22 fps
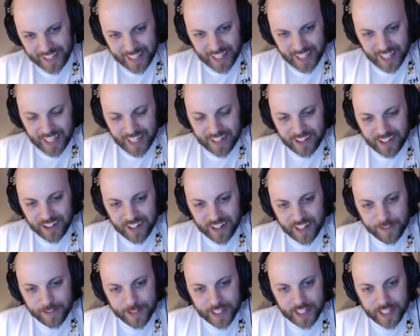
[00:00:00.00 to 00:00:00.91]
I don't know. I
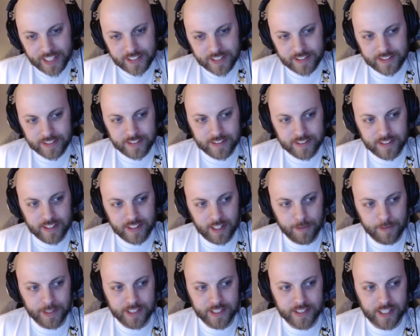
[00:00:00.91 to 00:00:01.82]
mean,
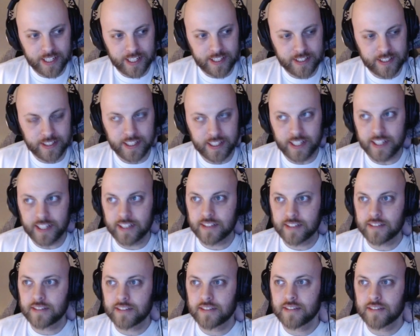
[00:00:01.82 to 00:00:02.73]

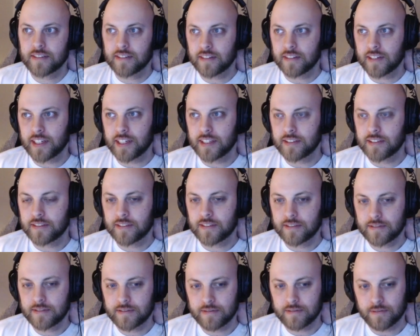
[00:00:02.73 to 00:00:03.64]
Tynion he's
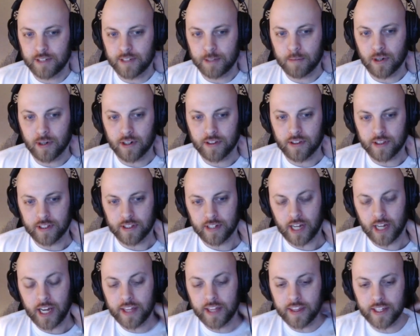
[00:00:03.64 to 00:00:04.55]
rebirthing.
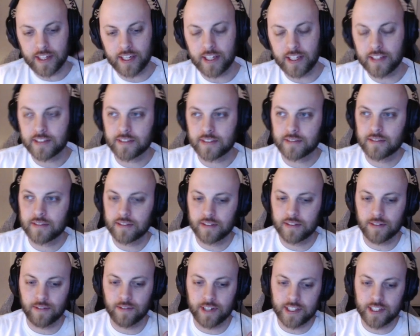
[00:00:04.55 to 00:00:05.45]
I think he's
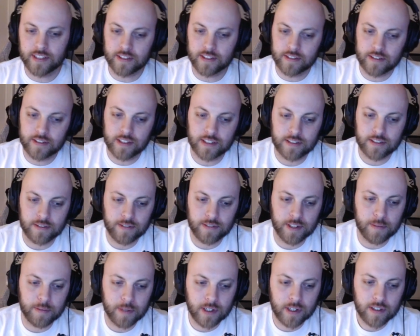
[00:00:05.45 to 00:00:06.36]
the reason there's a
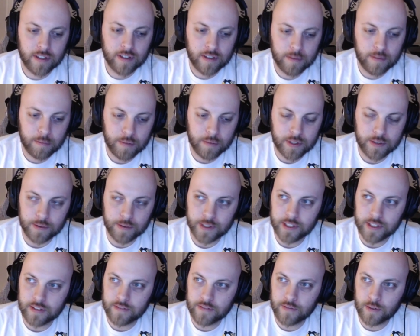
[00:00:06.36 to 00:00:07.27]
rebirth
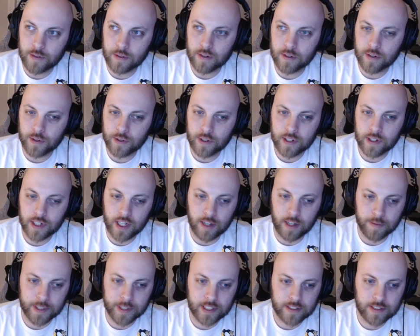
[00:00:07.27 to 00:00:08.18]
between for horror
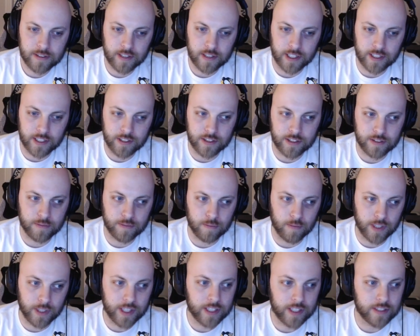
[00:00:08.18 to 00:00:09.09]
comics, like just
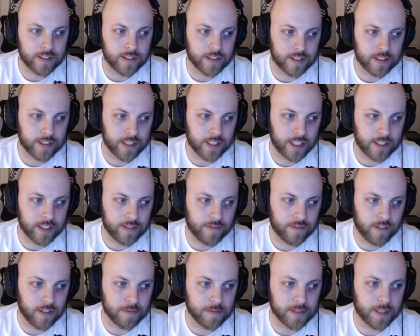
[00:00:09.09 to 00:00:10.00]
with his success
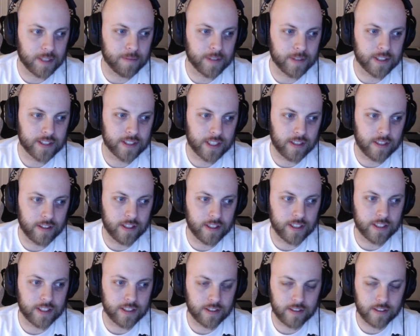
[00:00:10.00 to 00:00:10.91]
from Something's Killing the
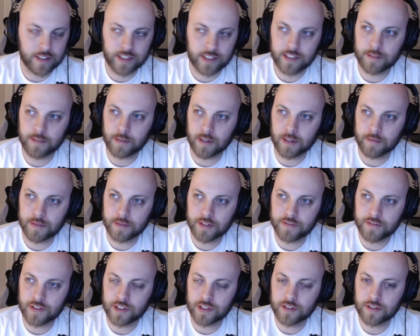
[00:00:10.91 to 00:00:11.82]
Children in Department of
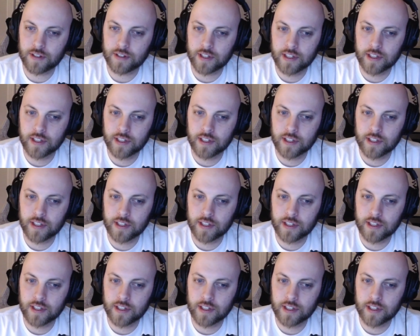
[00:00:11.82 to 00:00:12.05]
Truth,